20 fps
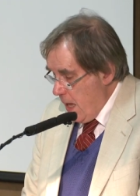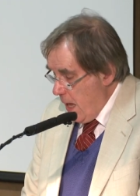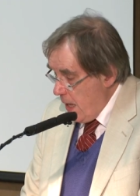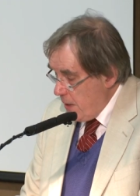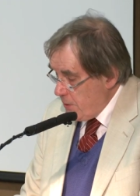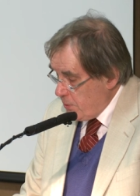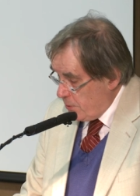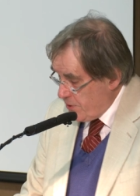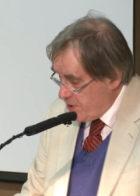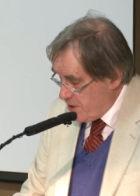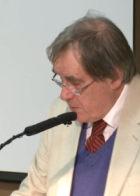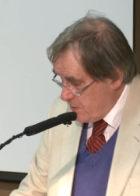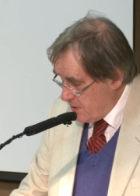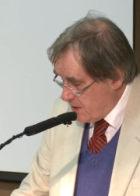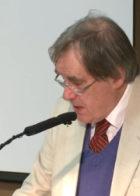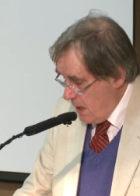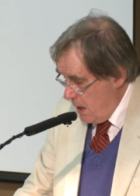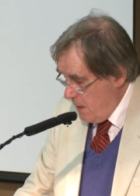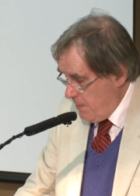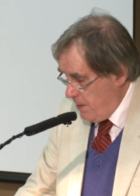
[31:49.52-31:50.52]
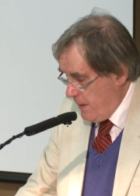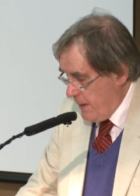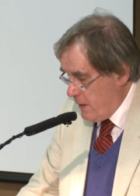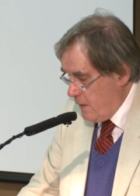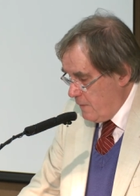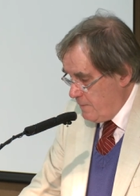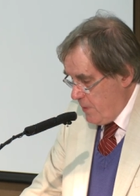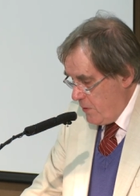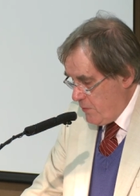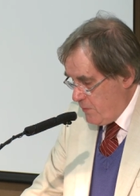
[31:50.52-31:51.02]
and also a
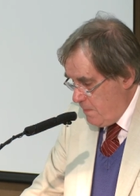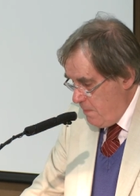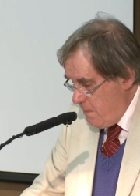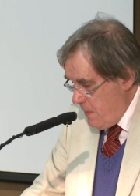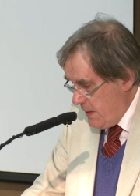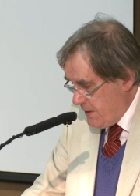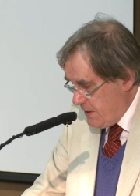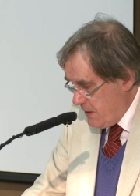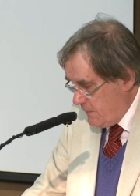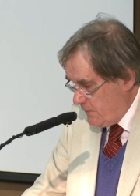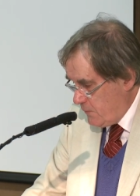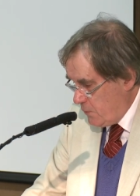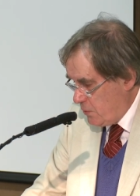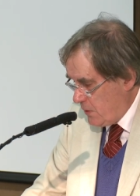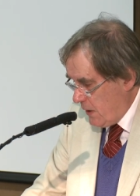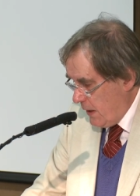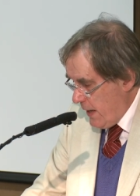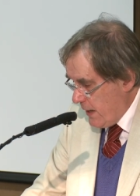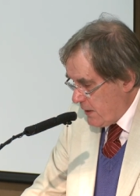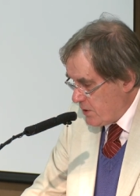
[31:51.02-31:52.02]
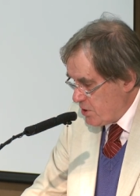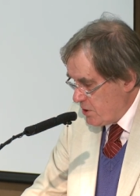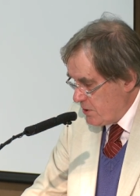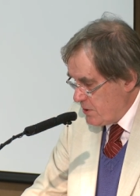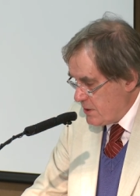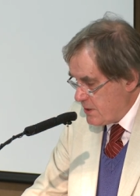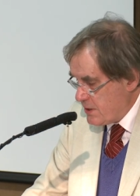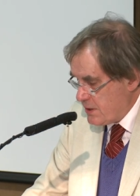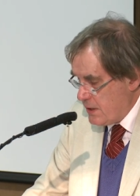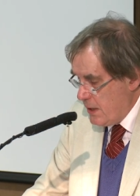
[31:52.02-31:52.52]
sampling of both medieval
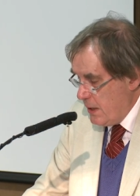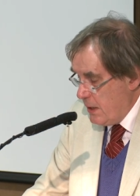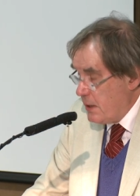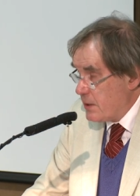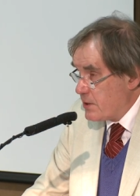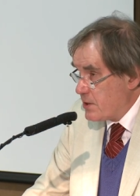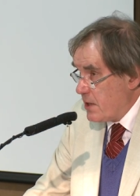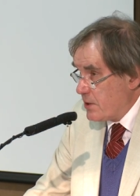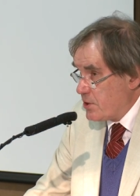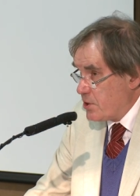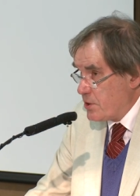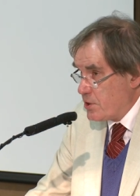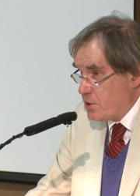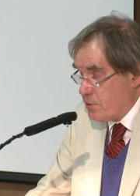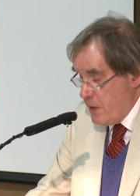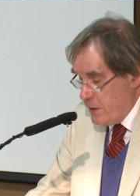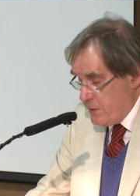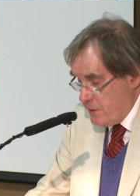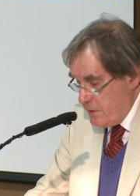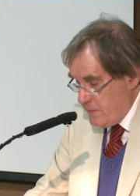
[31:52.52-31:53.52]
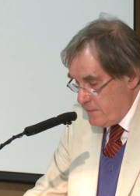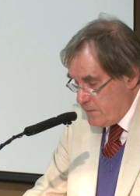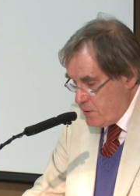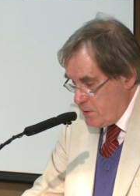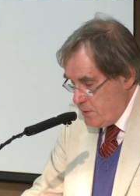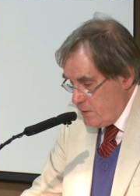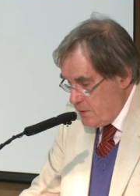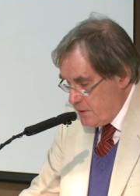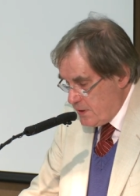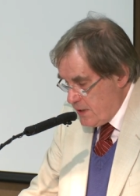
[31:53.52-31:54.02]
collections, such as Gregory of
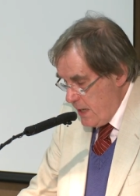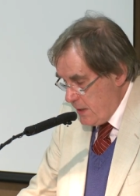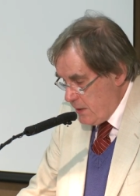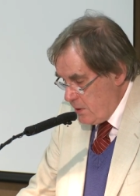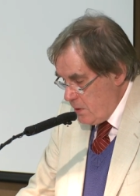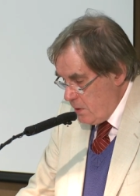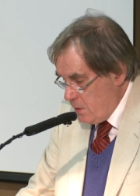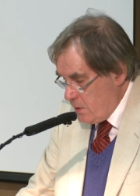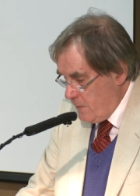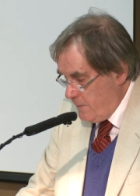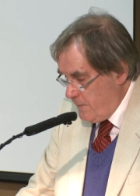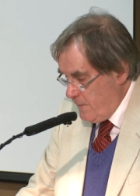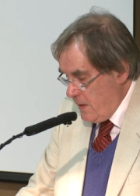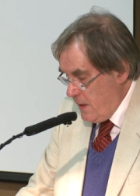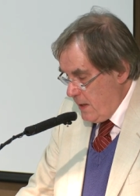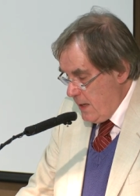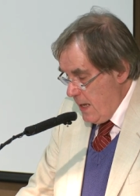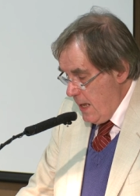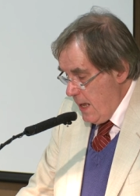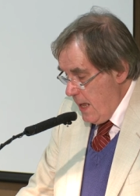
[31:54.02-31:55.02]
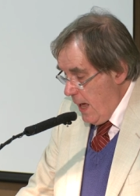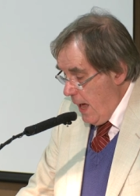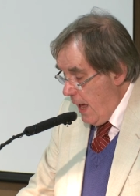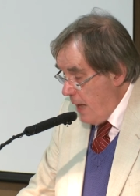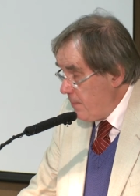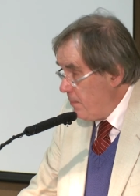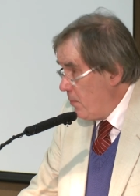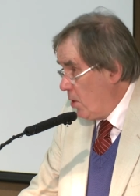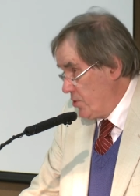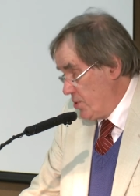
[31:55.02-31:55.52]
Tours' hagiography,
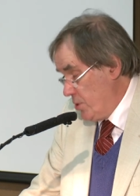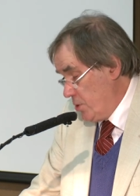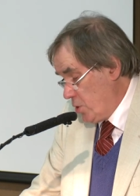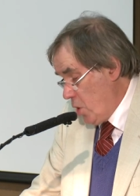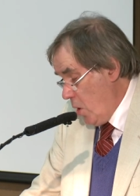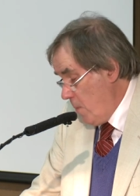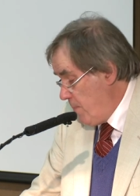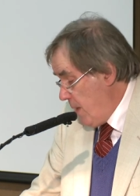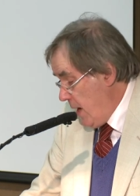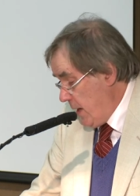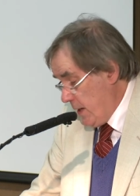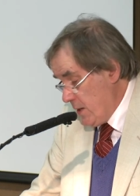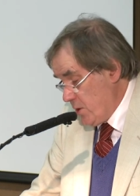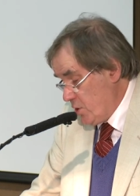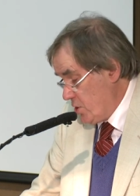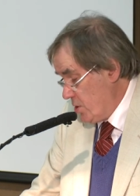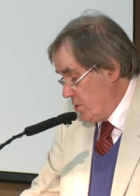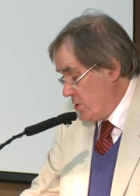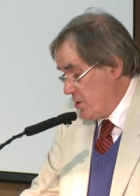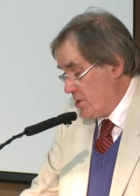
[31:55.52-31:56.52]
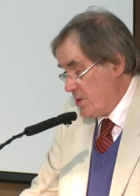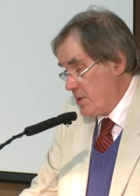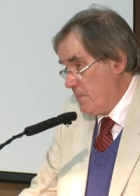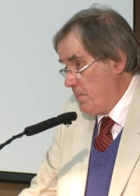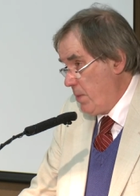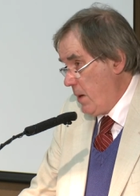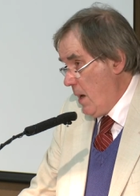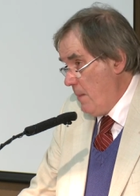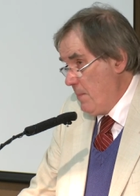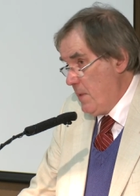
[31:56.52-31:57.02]
and modern compilations,
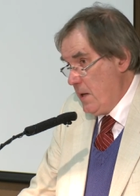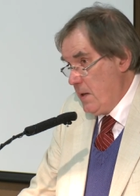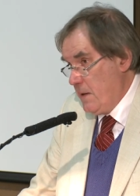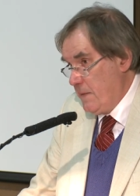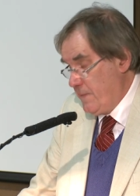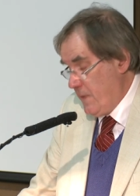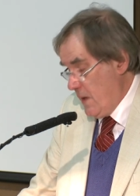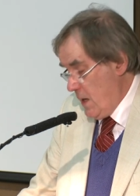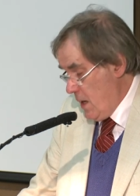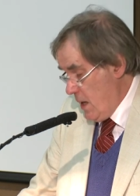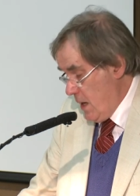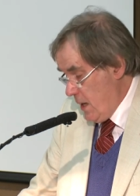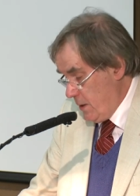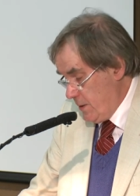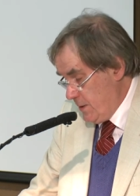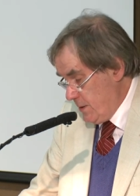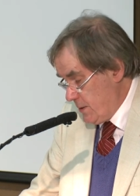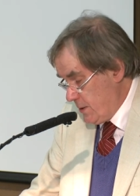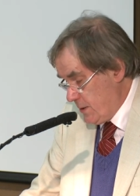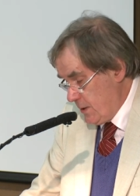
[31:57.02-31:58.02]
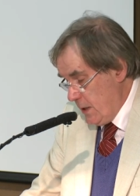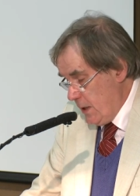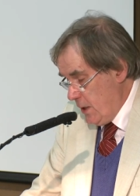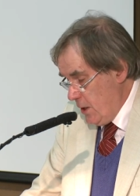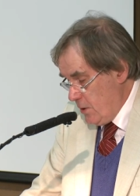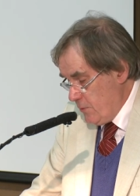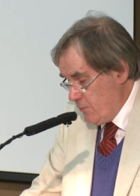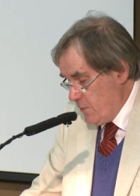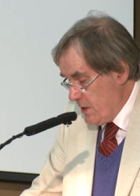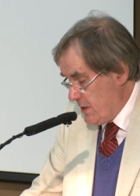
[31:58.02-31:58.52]
Plummer for Ireland,
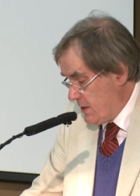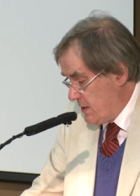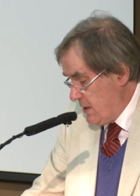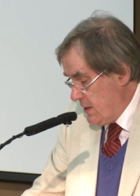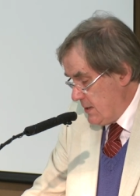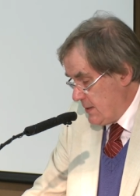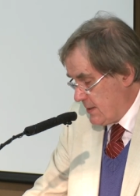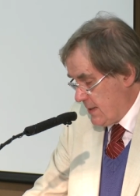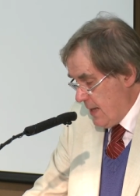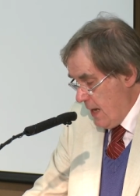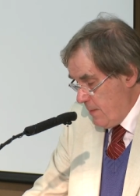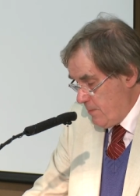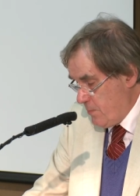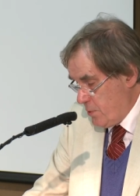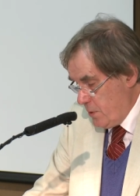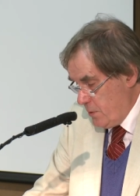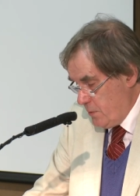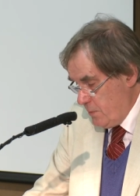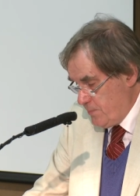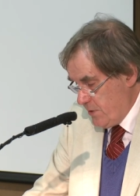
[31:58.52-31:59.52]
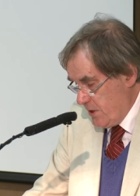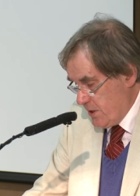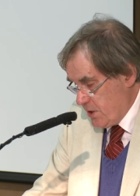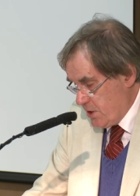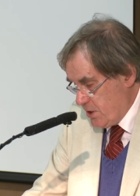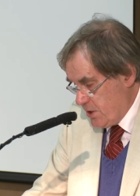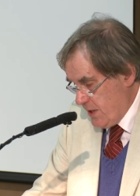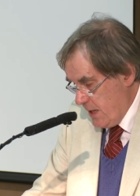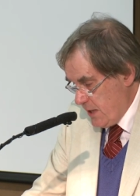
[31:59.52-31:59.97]
Rees's Cambro British